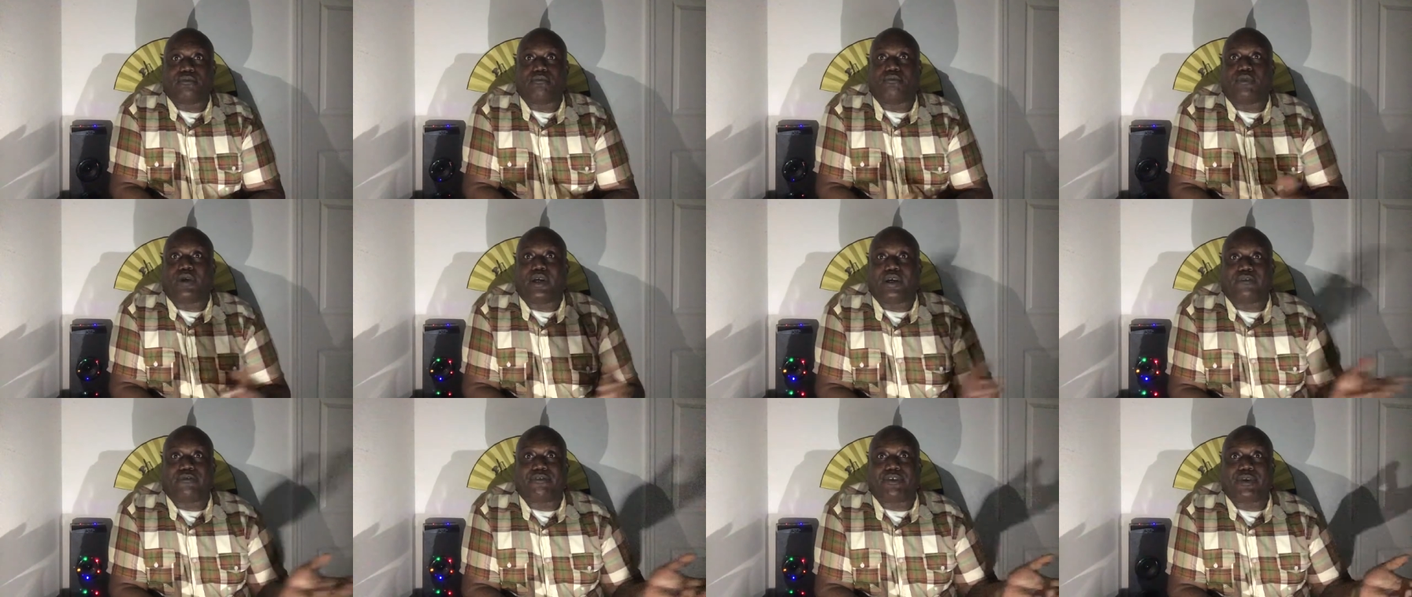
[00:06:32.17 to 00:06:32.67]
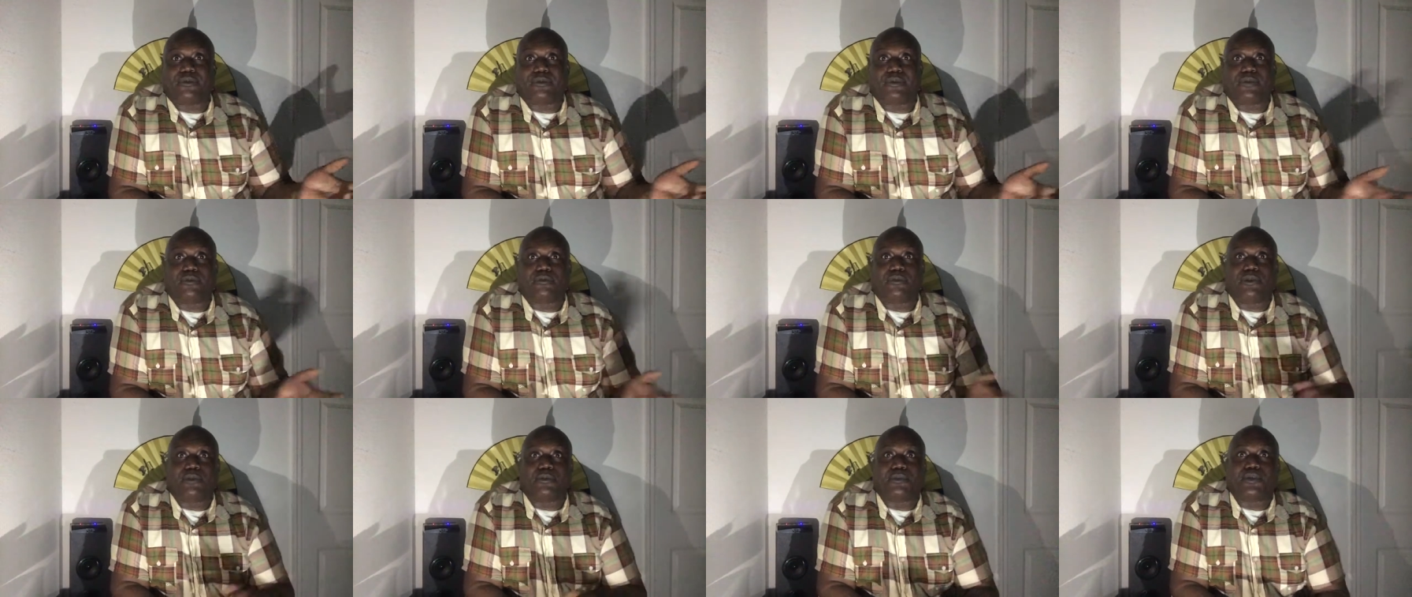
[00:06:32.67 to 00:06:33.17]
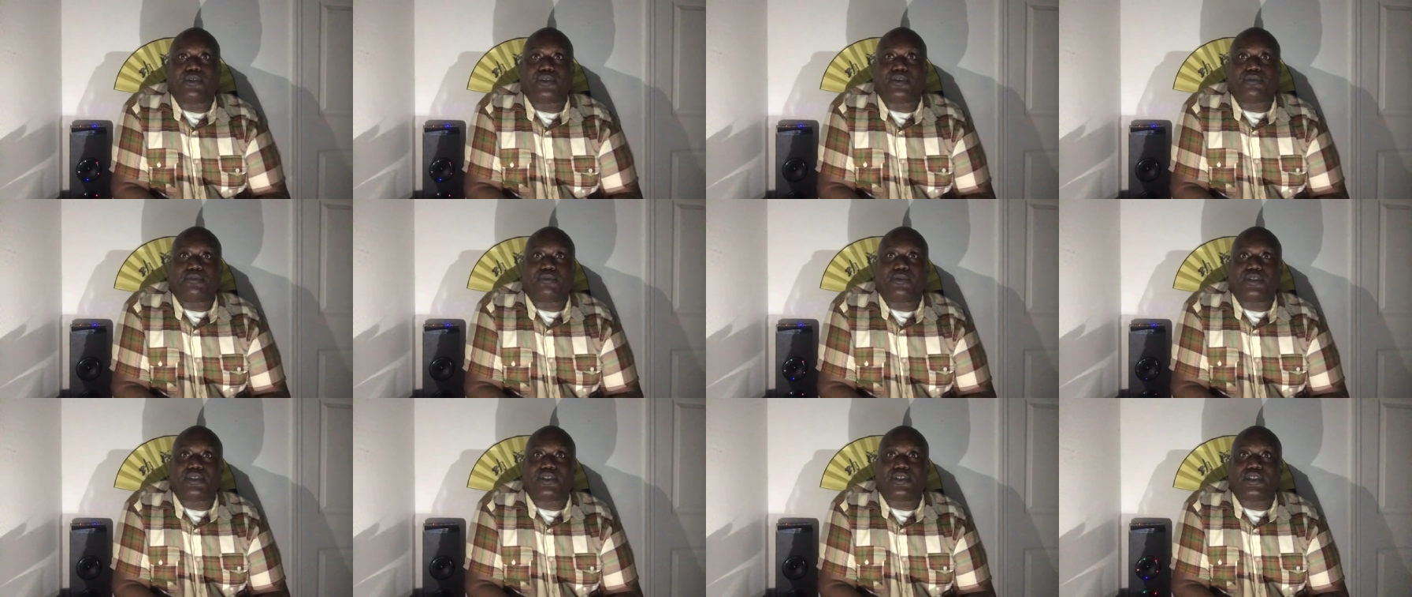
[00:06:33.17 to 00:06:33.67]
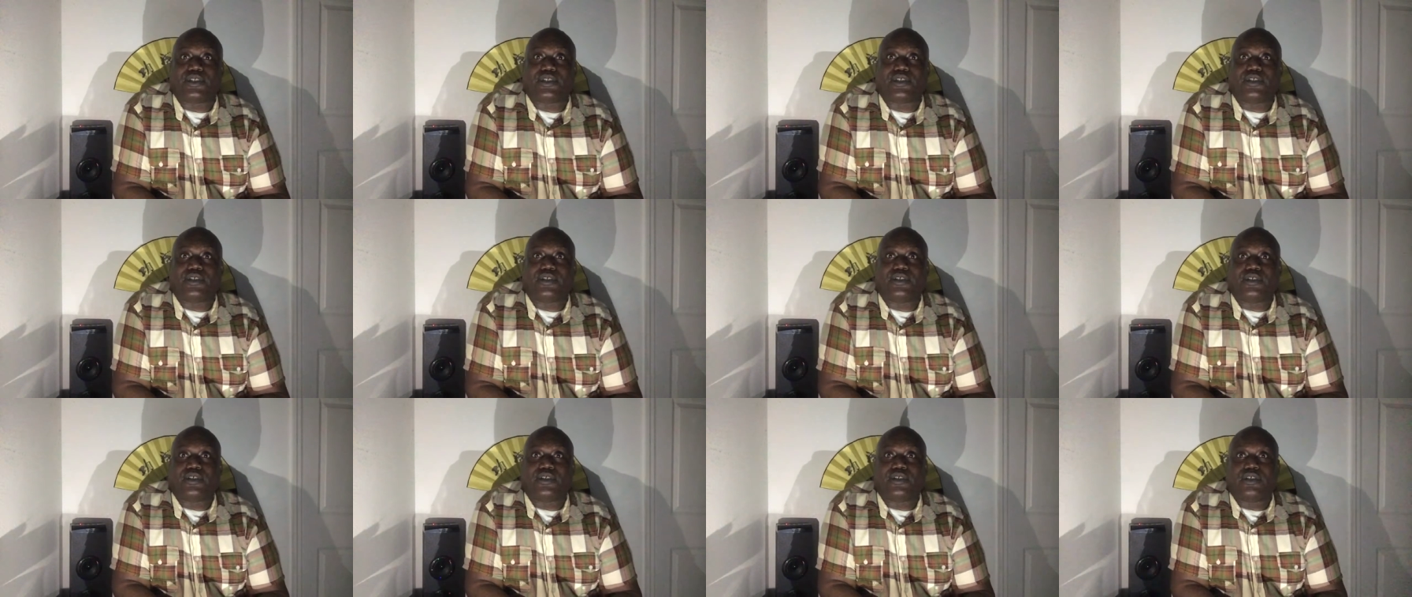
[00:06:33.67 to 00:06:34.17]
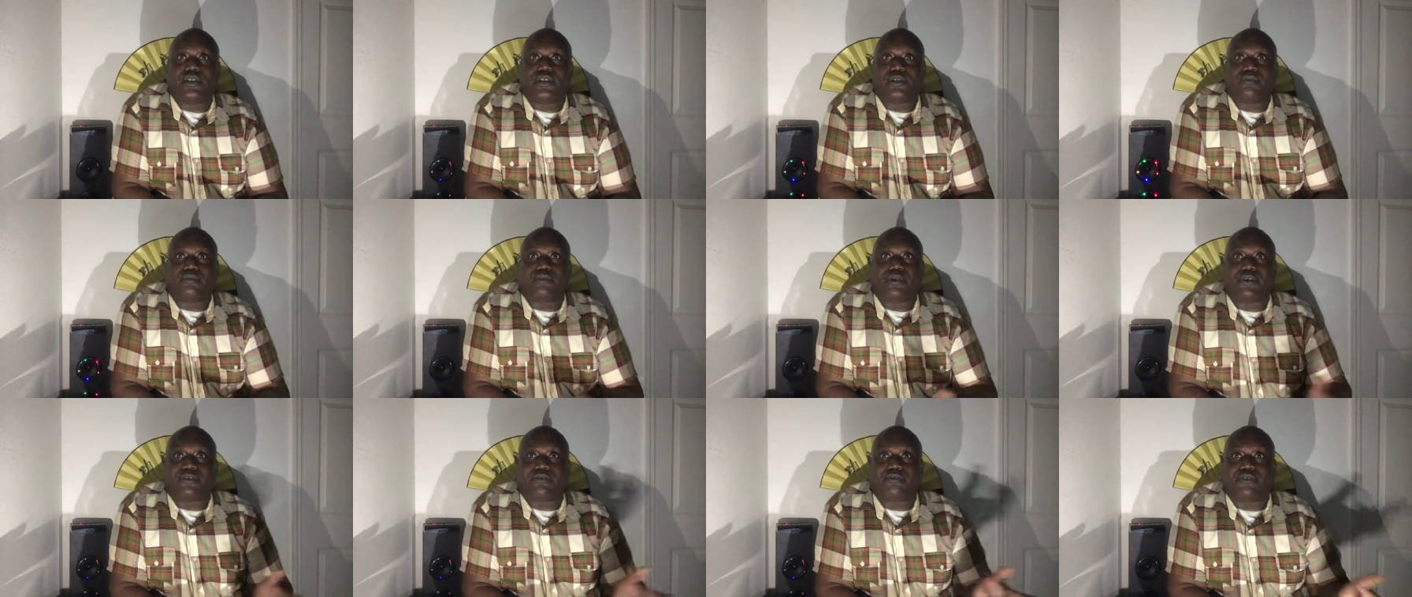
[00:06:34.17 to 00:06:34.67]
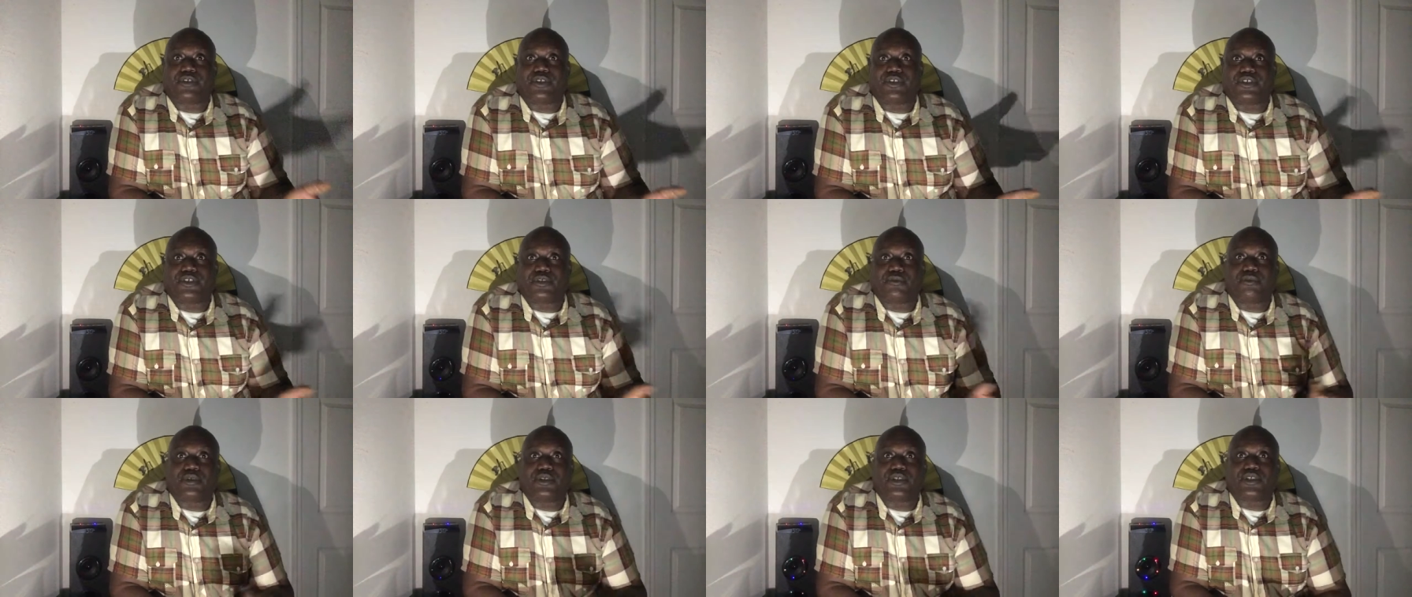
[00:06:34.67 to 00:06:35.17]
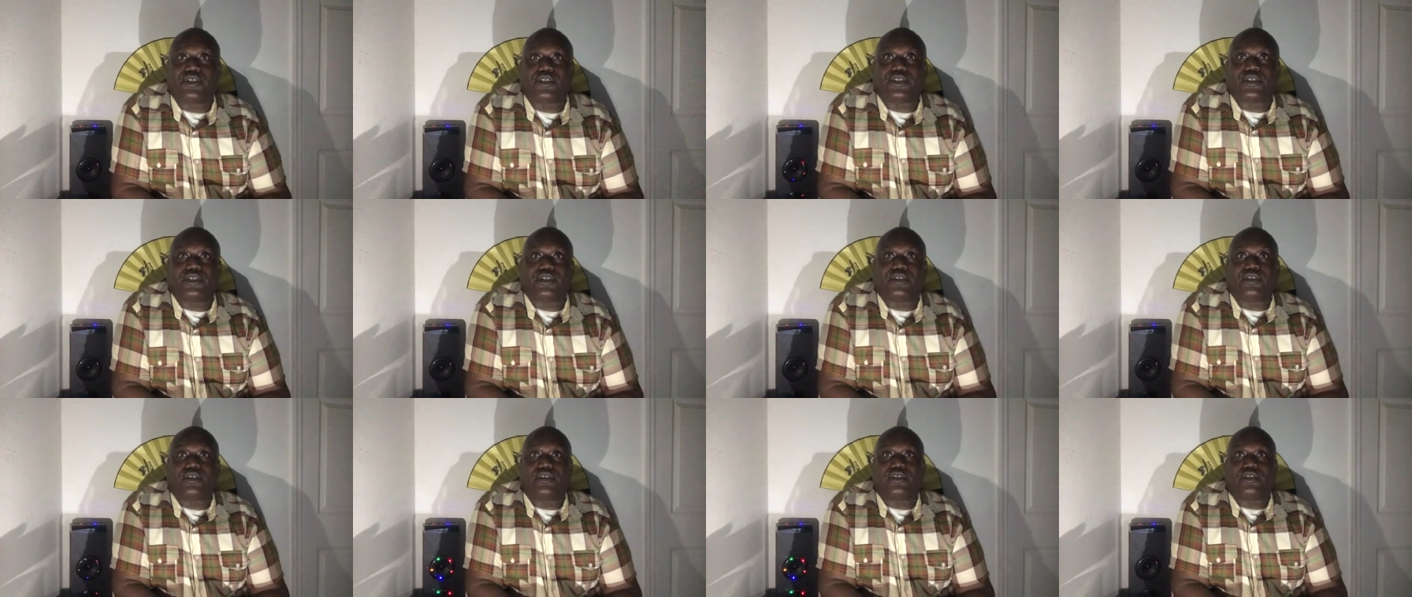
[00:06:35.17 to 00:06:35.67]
My family members are missing. My friends are missing.